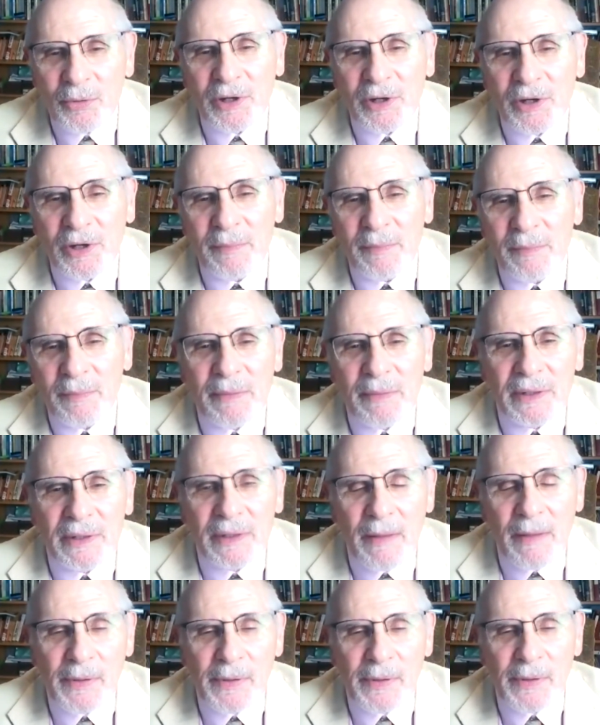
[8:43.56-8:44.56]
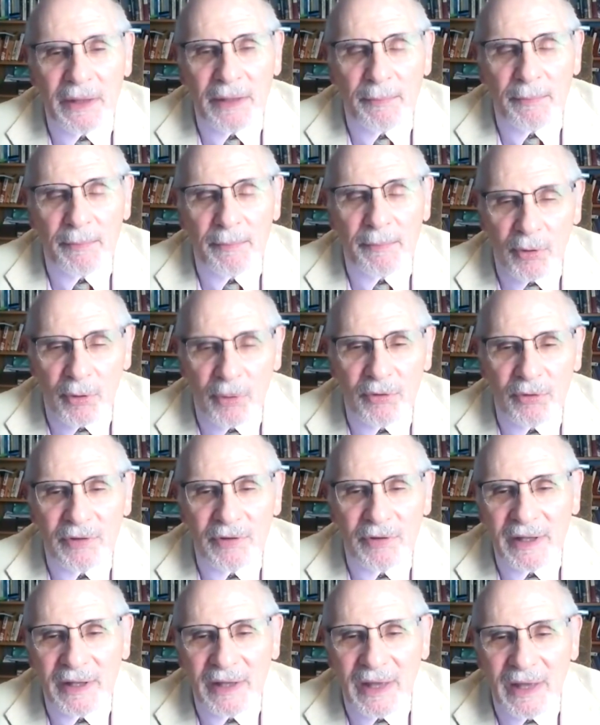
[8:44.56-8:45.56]
who are going to be
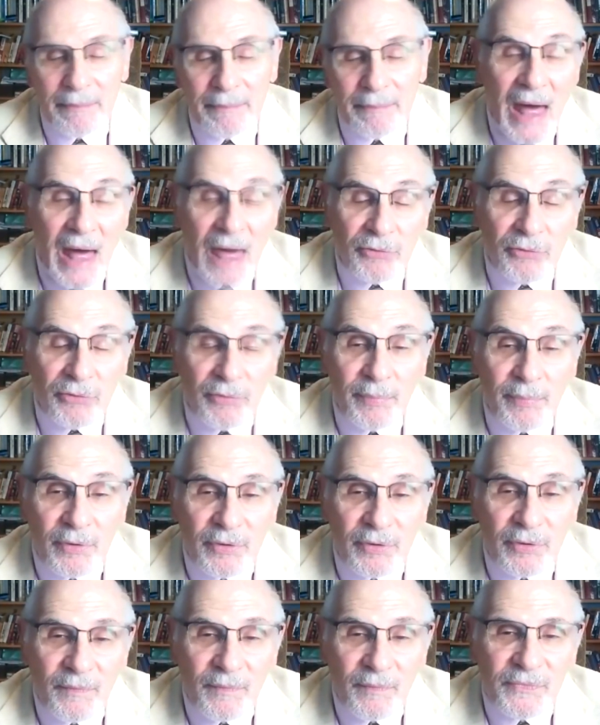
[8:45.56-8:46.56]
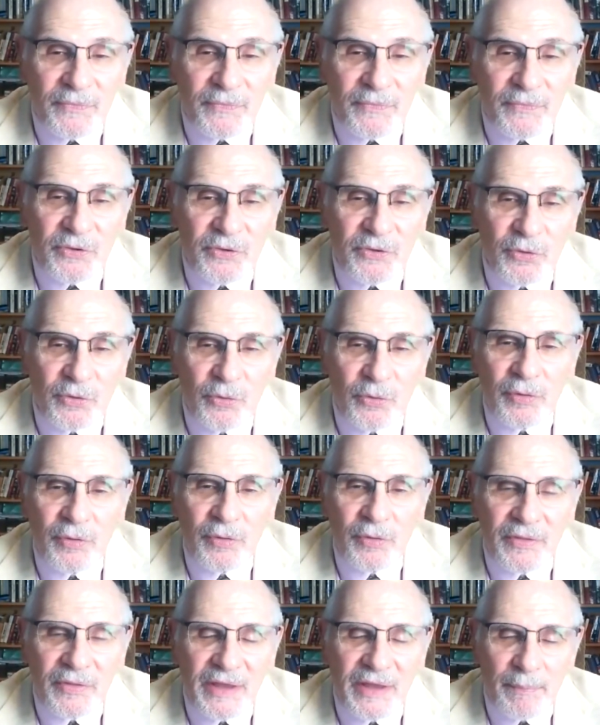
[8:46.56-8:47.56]
manipulable and malleable
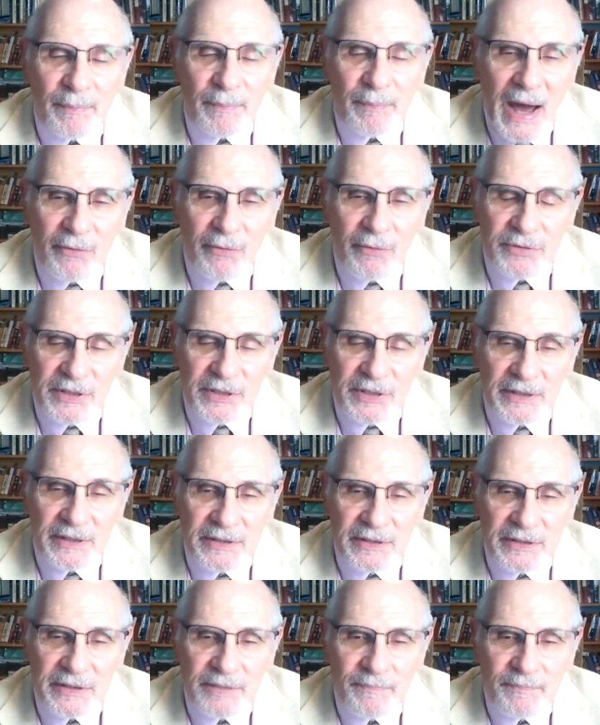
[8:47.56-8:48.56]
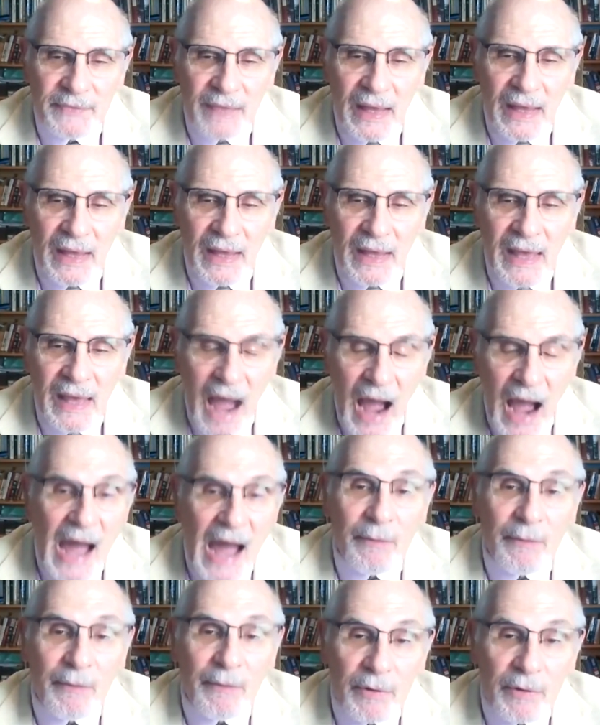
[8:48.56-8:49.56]
to their policies.
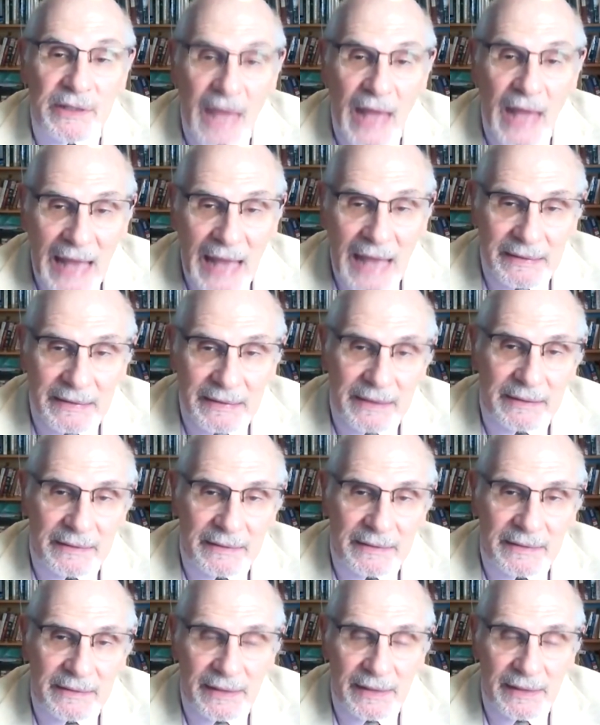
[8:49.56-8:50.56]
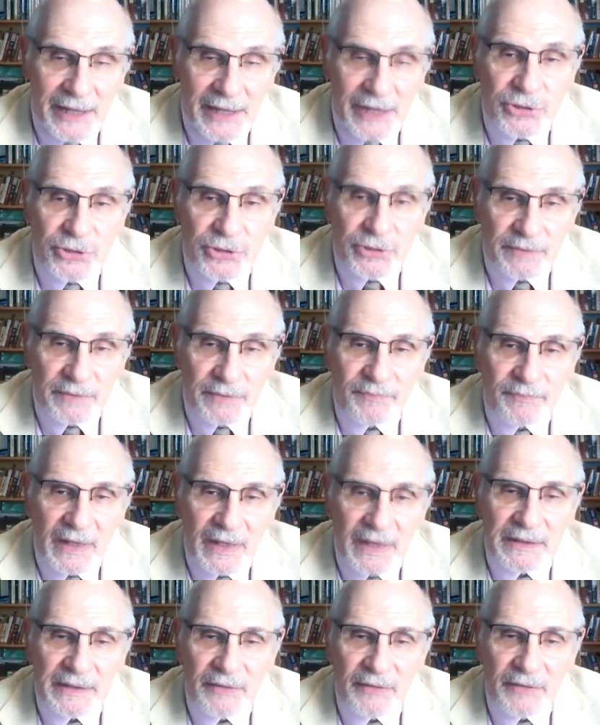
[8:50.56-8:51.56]
I was at the election
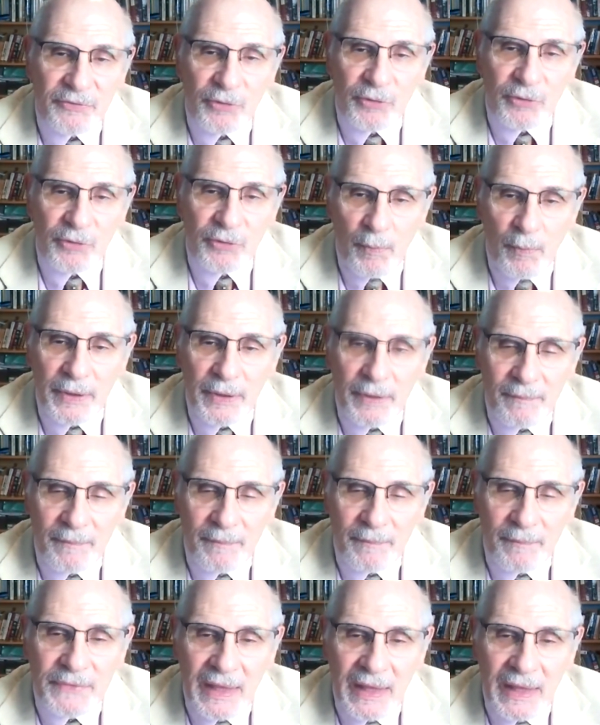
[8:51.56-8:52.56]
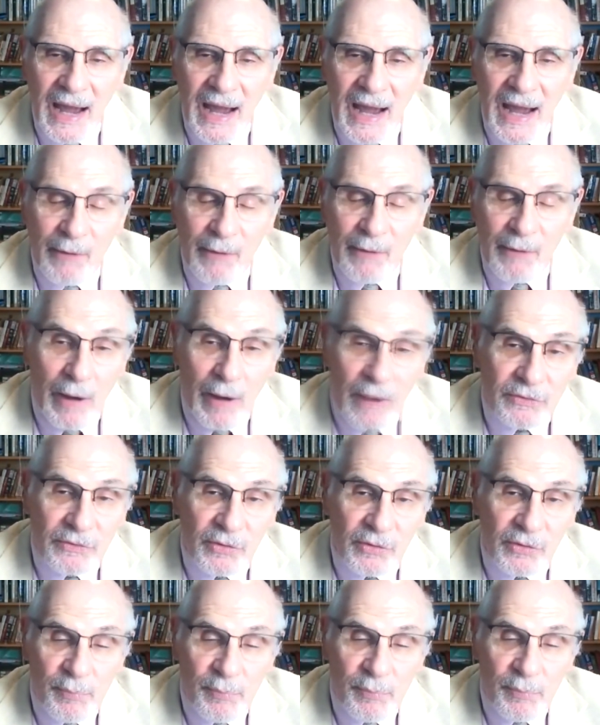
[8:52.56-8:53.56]
in Ethiopia. I went
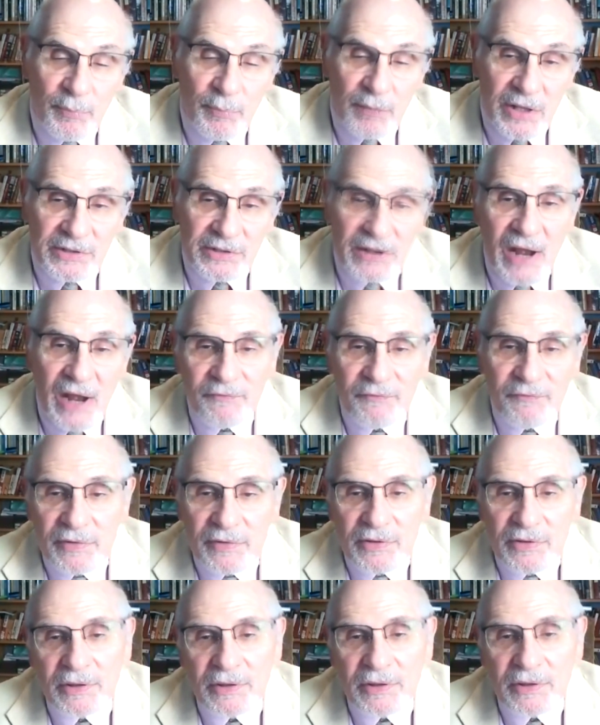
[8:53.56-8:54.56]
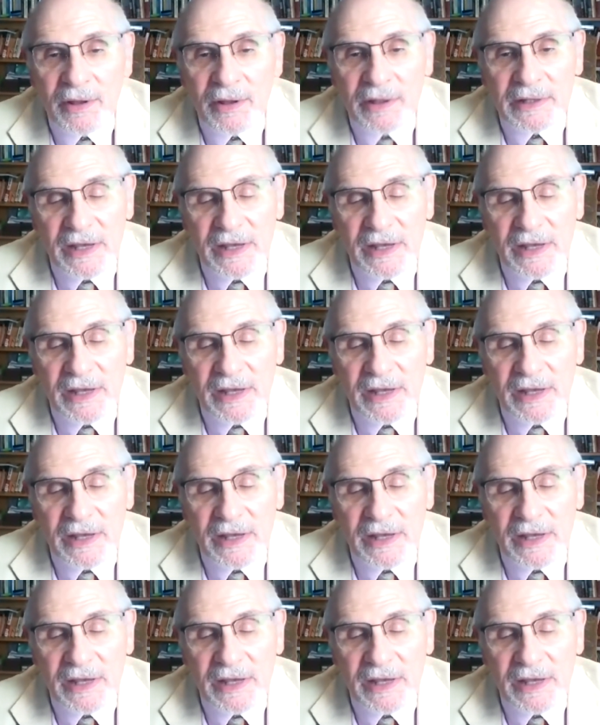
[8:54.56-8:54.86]
to the press conference